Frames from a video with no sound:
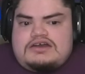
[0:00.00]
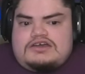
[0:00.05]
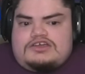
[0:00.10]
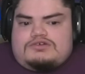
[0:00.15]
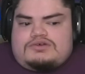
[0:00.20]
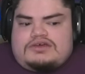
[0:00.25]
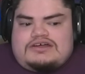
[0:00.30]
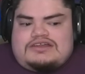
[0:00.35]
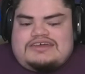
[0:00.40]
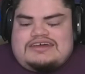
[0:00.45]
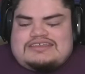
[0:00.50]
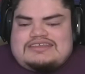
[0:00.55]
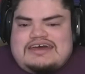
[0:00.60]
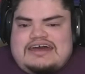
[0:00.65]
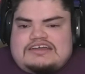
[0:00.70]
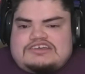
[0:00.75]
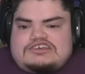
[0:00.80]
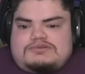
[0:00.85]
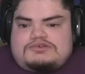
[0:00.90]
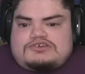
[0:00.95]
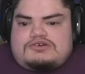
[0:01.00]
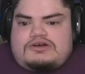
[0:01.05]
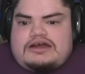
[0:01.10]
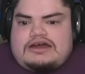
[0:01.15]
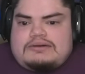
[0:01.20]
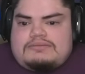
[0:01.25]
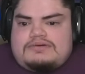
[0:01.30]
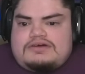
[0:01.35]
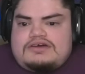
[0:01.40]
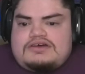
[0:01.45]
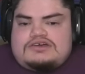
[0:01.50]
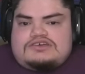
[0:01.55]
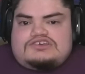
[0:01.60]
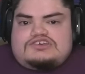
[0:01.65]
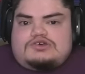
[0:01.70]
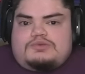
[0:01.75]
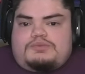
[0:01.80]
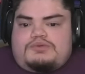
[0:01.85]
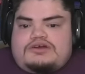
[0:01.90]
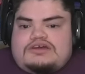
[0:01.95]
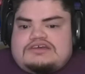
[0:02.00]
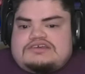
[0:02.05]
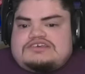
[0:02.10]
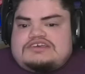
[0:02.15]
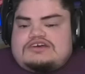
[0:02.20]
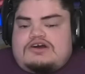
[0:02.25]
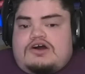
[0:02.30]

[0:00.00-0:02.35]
You can click that, subscribe, super easy.